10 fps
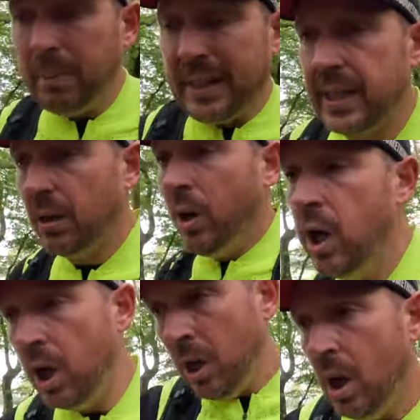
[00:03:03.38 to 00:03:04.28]
big deal
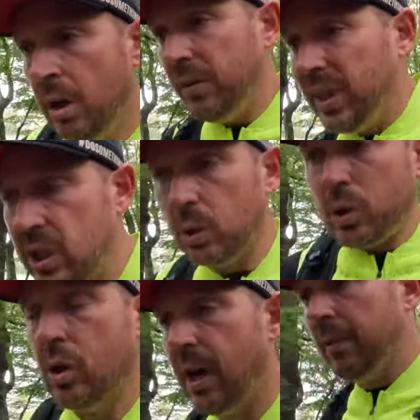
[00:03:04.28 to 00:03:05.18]
for this
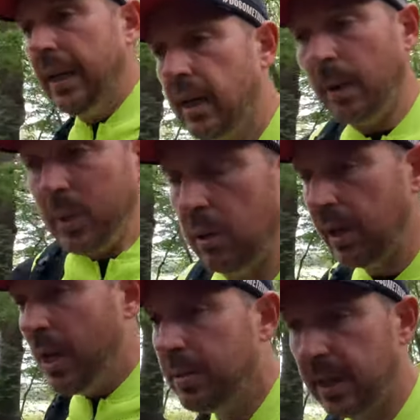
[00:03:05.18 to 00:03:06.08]
sort of trail running that I'm doing,